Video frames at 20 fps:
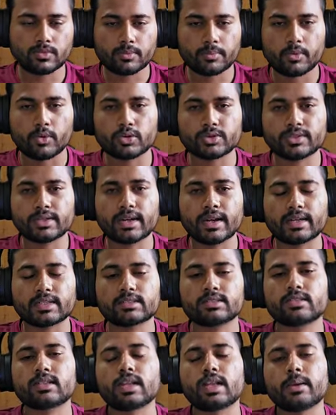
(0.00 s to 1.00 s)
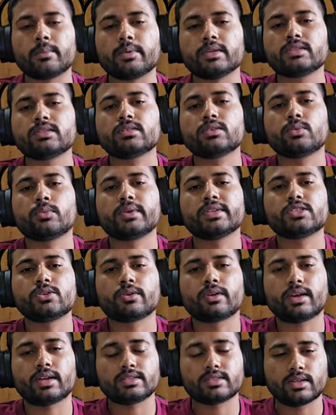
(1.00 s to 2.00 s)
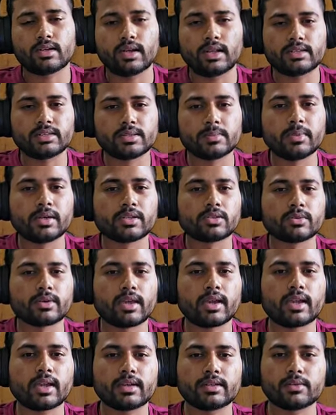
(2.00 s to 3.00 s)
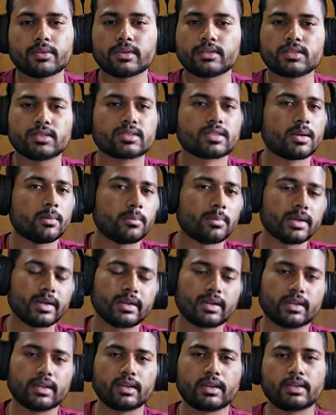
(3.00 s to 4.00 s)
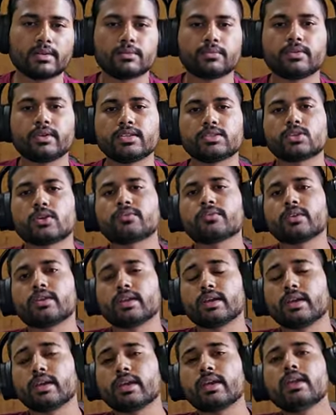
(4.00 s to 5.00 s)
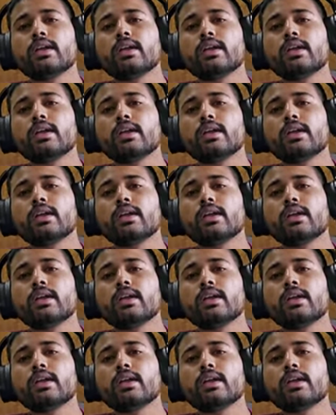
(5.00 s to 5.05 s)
postgrad syllabus which you are eligible to take, and you can just complete and finish off your degree.